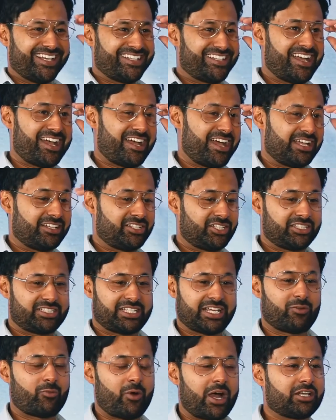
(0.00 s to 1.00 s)
Yeah, and she
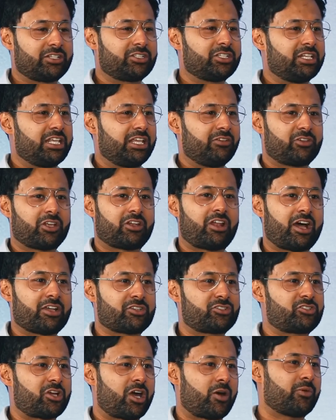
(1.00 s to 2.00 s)
said, why did you leave your
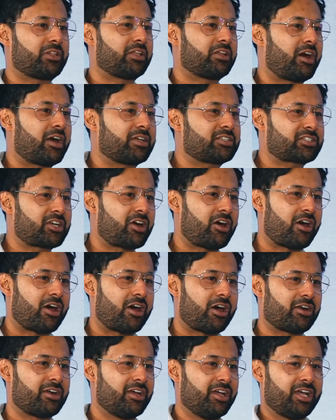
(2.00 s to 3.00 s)
nice job with a nice
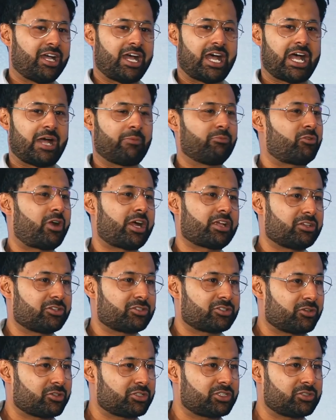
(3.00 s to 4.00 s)
car? Rightly
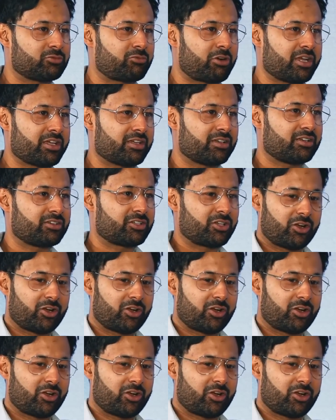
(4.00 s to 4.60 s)
so, she's right. Yeah.